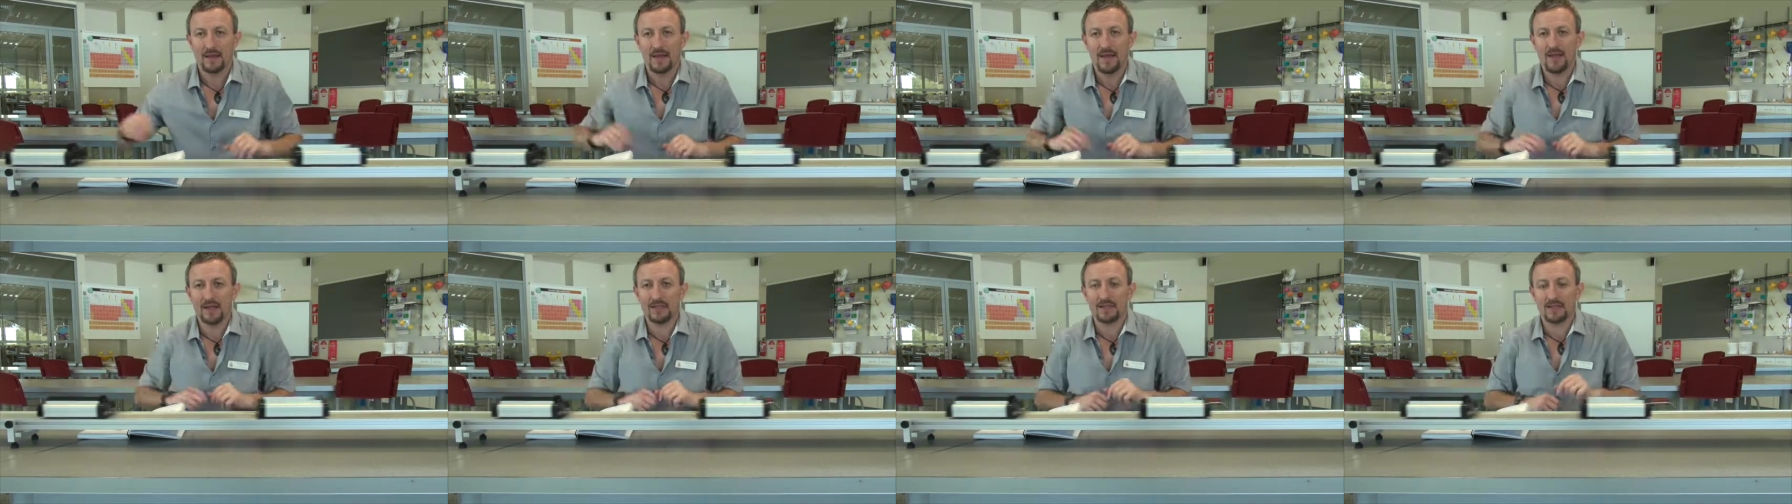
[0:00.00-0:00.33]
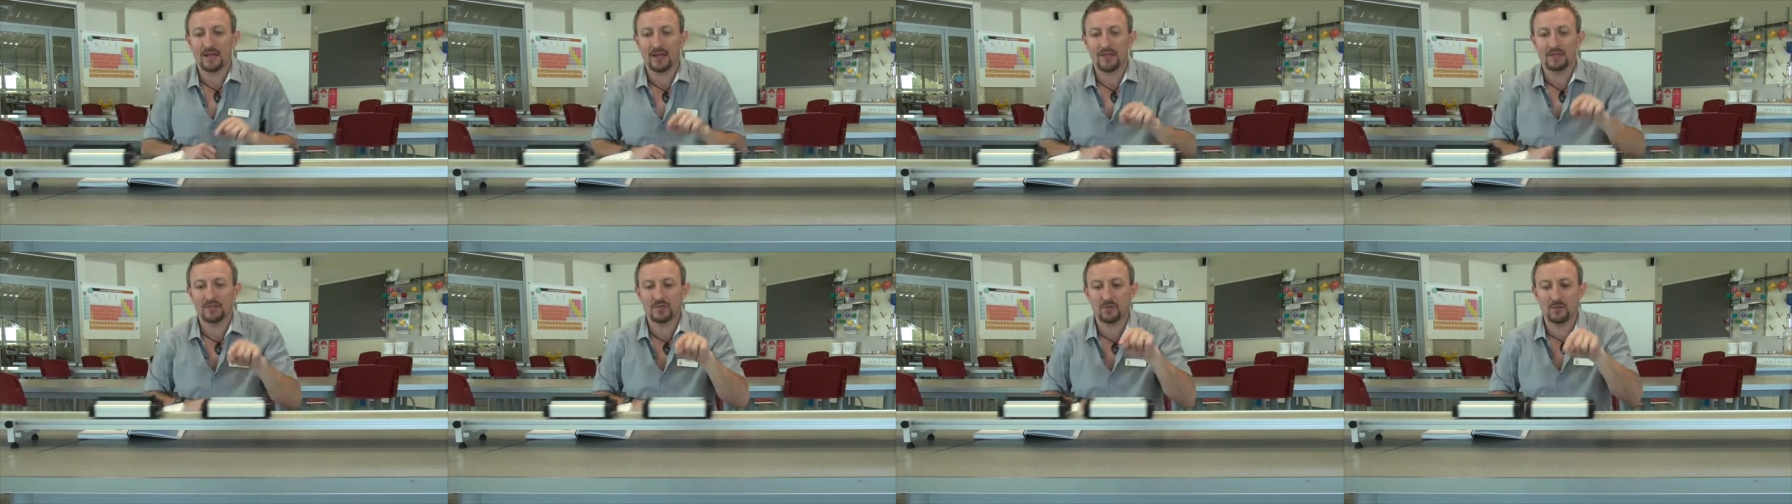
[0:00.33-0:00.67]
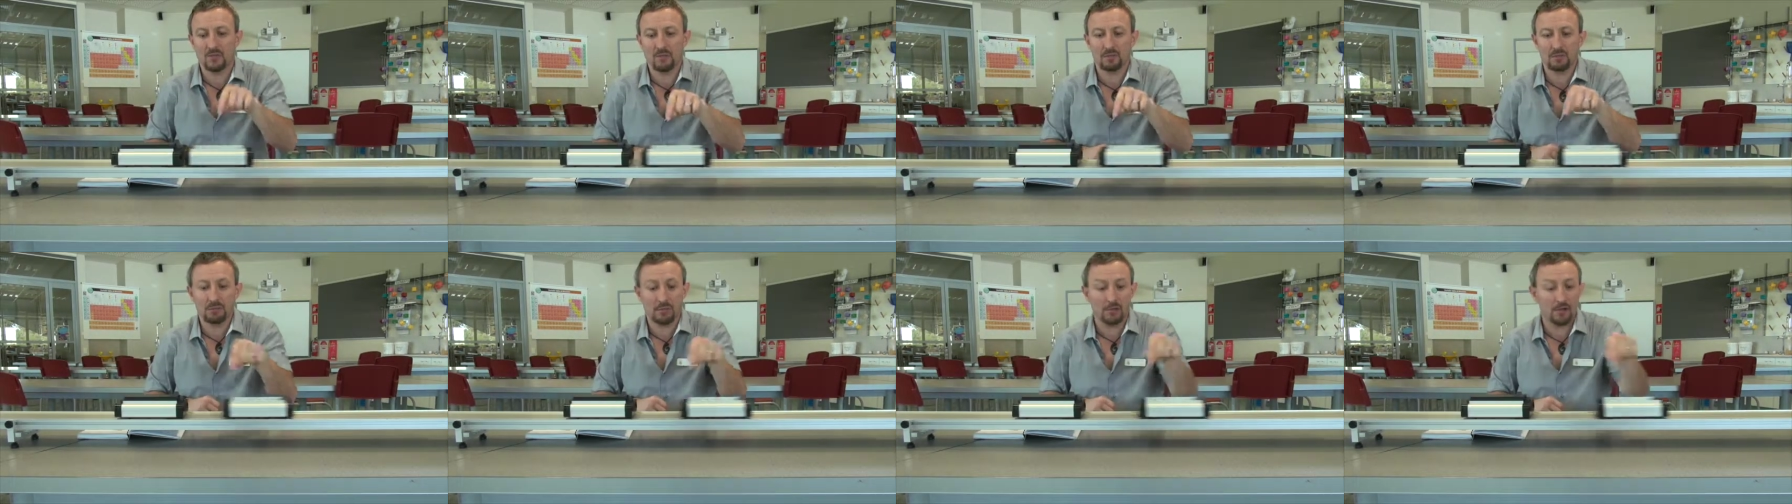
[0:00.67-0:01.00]
it's going to
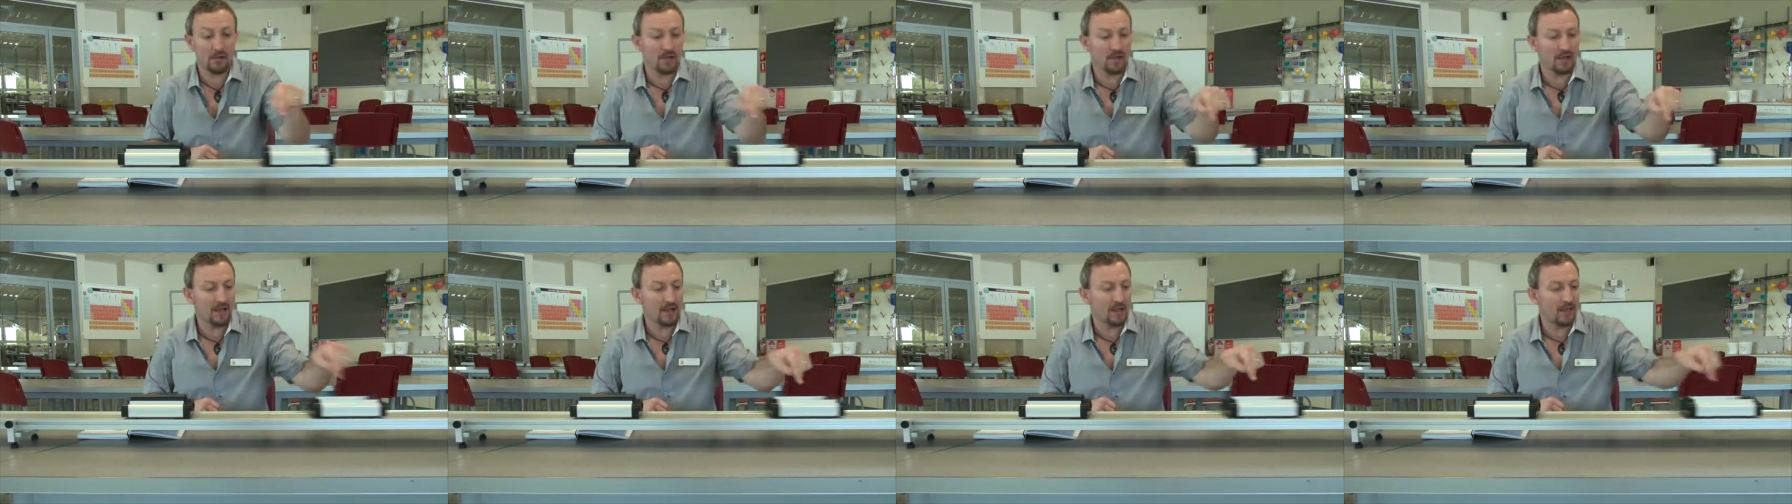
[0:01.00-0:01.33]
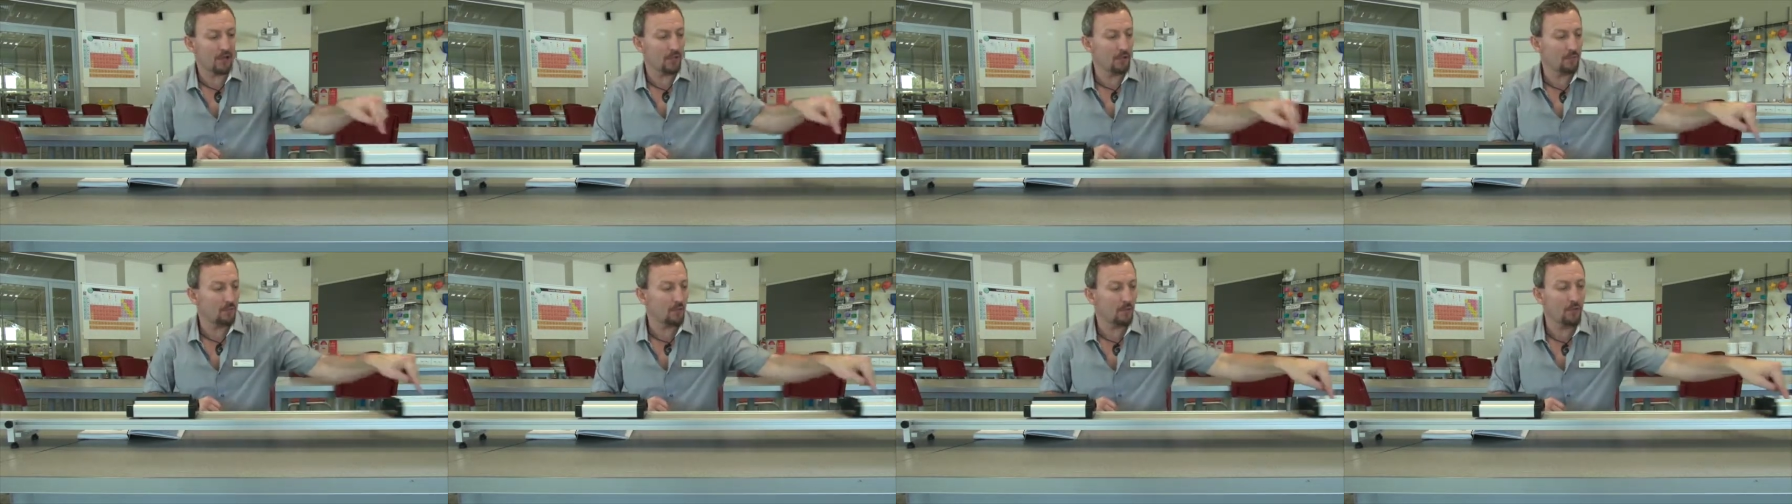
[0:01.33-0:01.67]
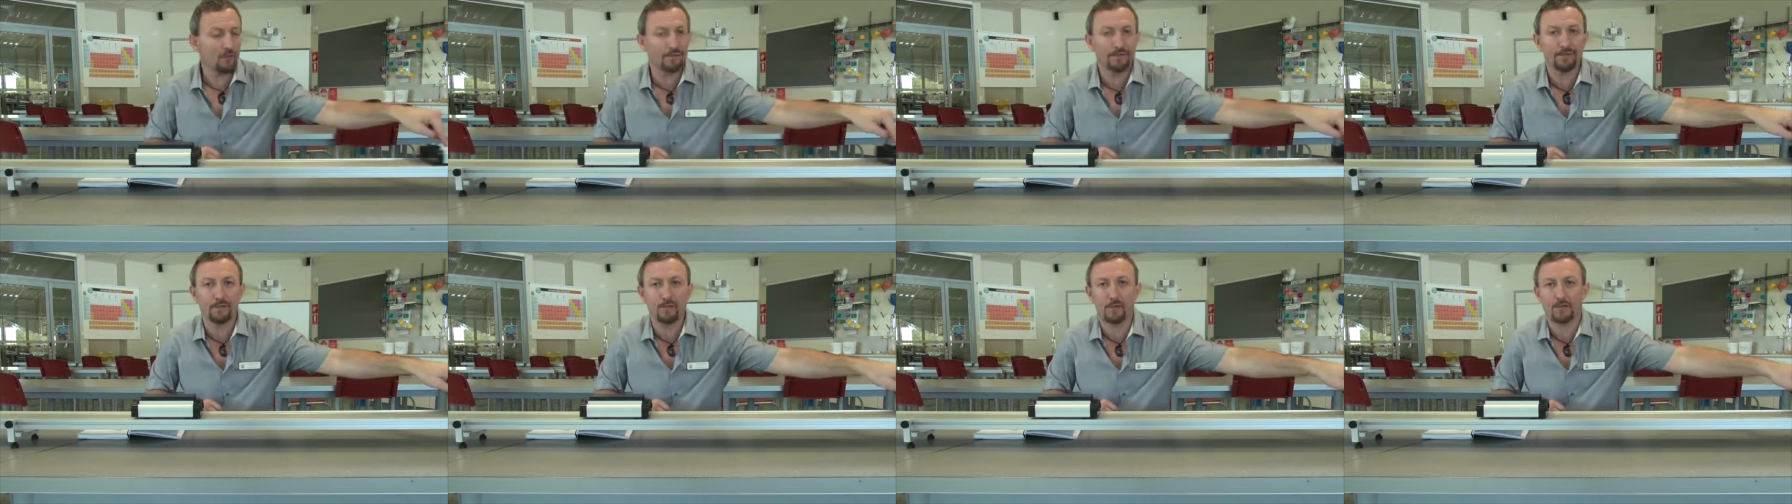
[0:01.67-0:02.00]
apply a lot more
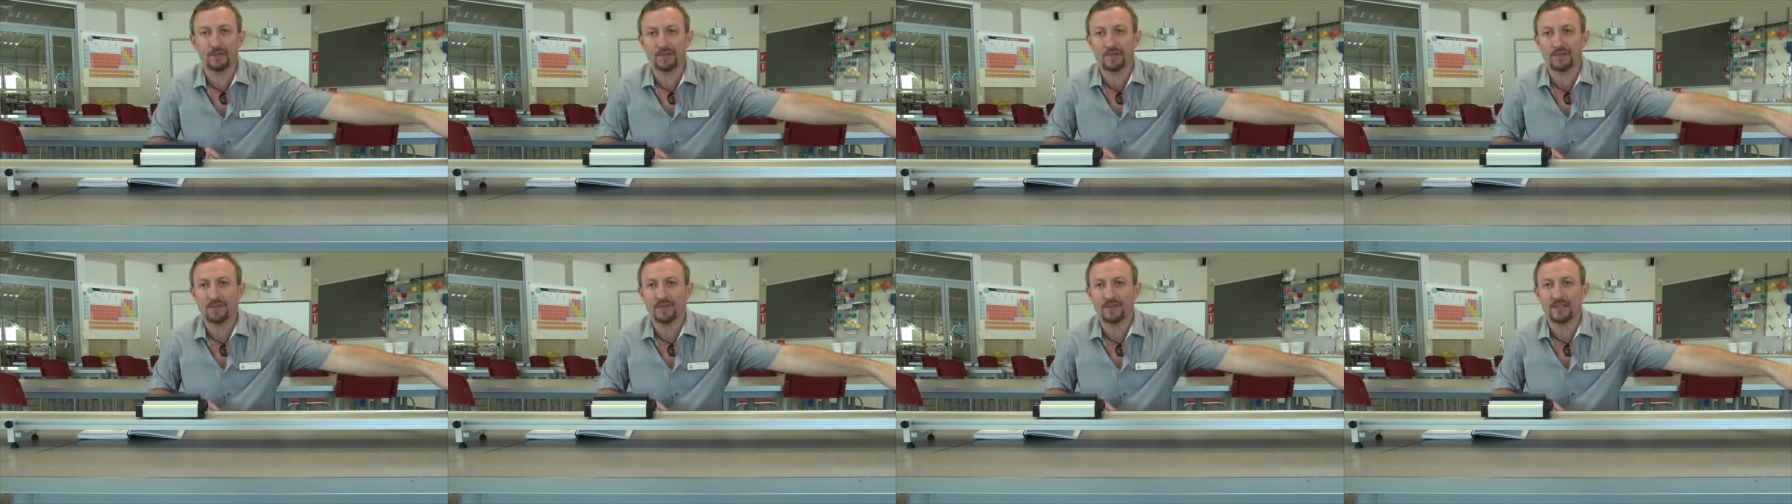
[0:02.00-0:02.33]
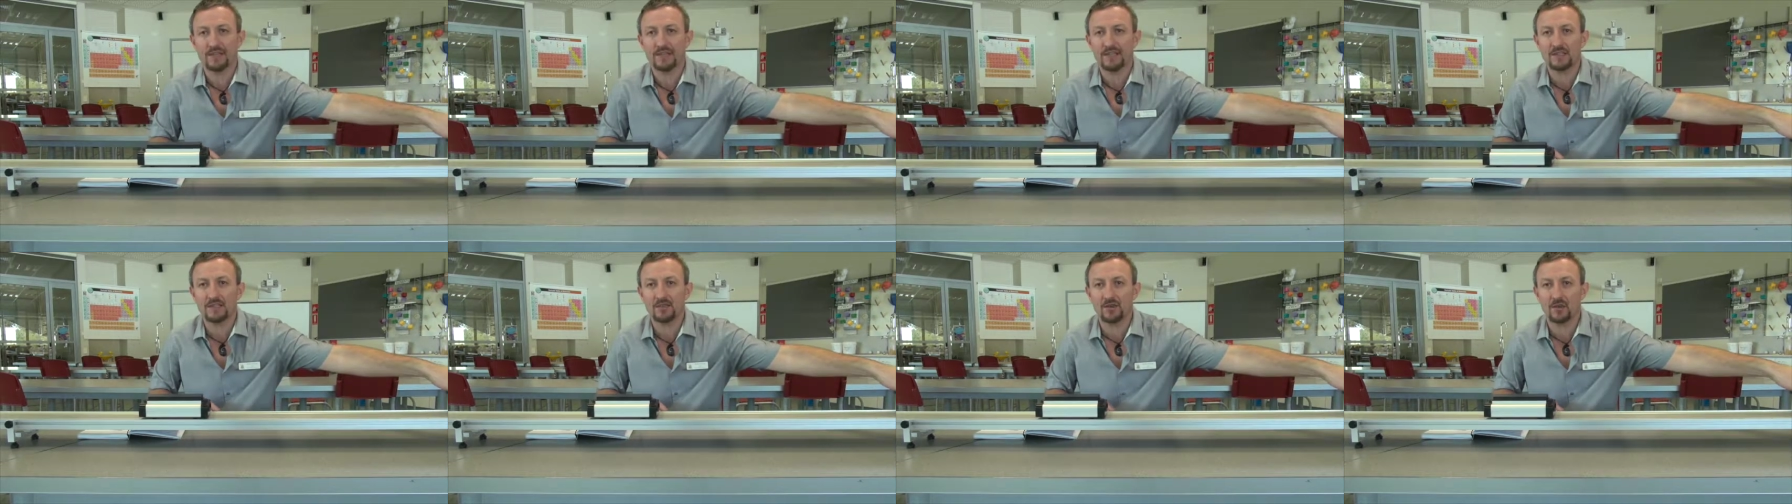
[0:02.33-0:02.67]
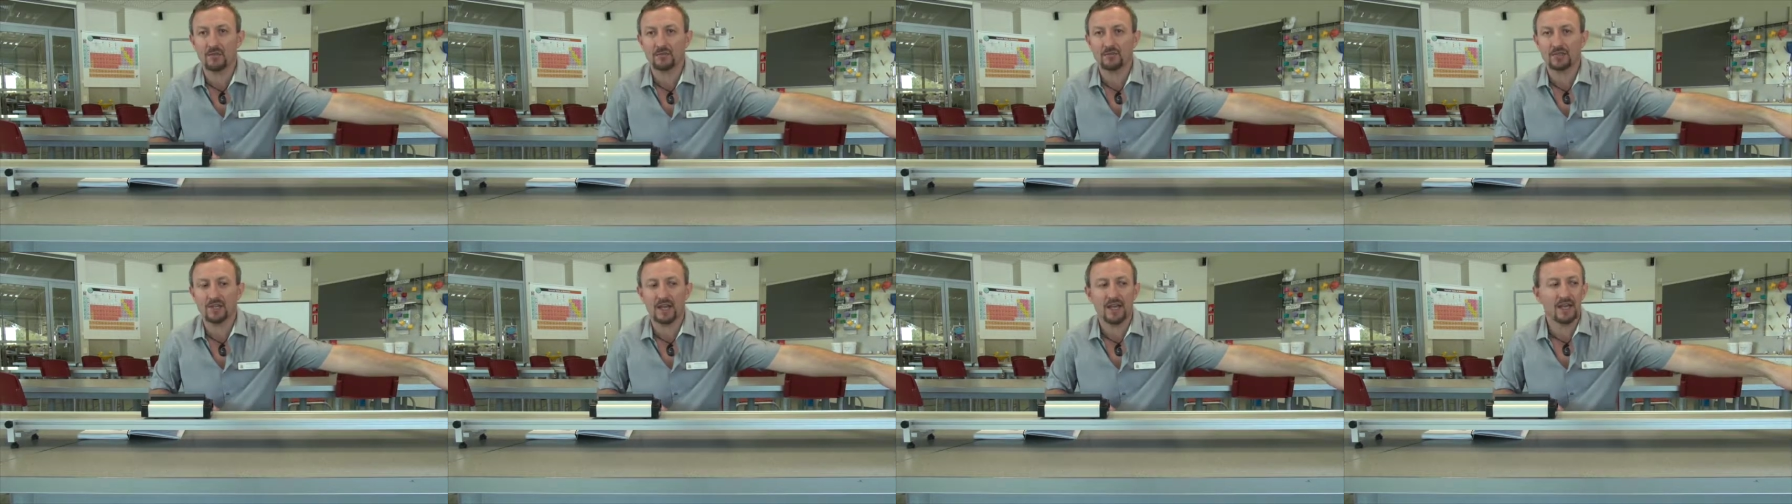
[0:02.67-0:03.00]
force on this
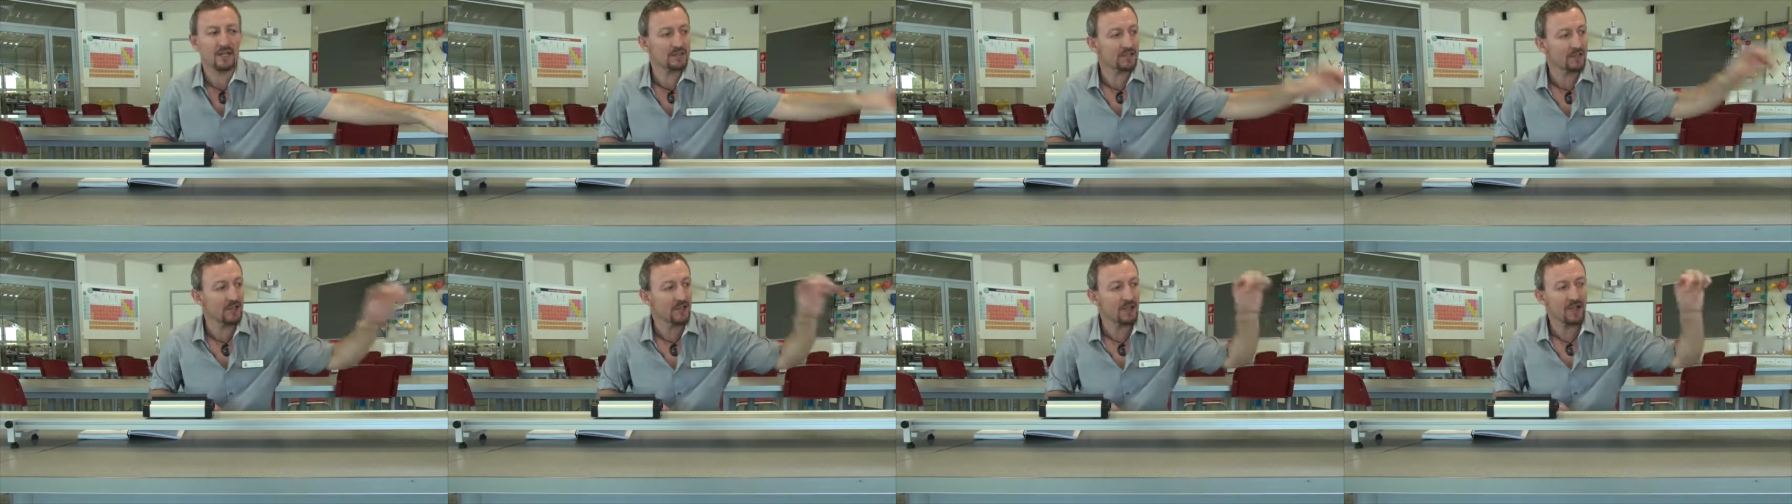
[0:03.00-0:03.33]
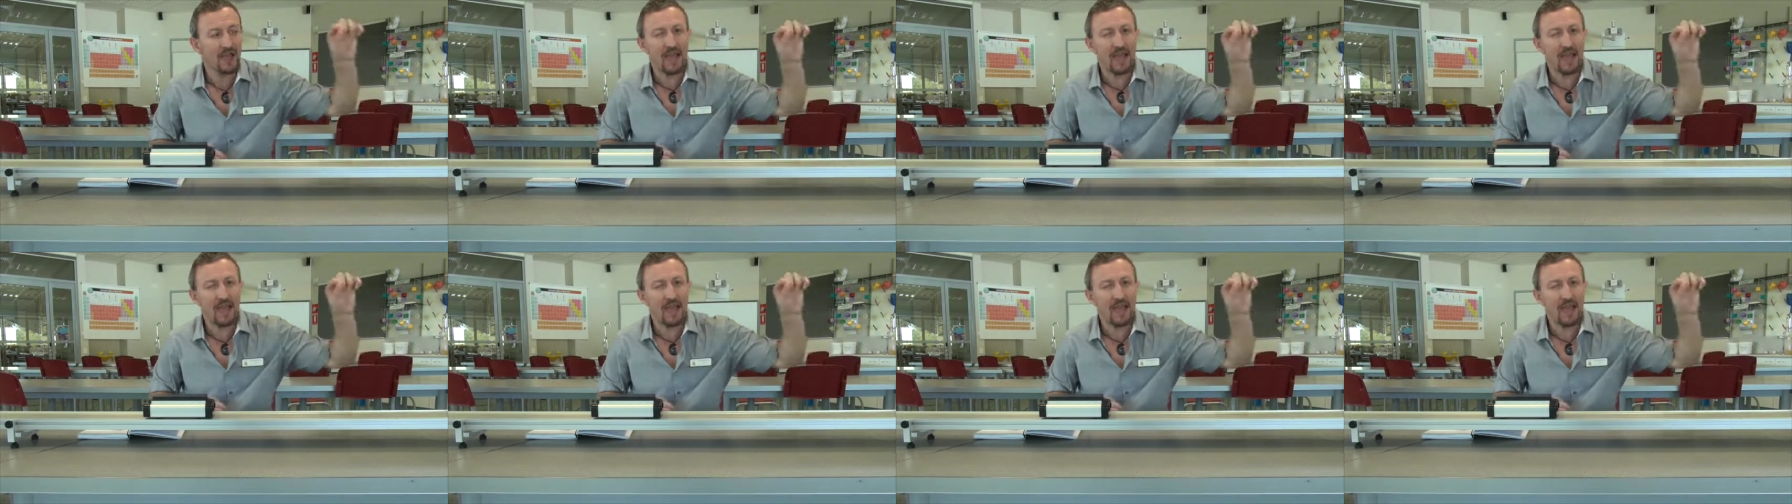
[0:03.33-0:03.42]
object,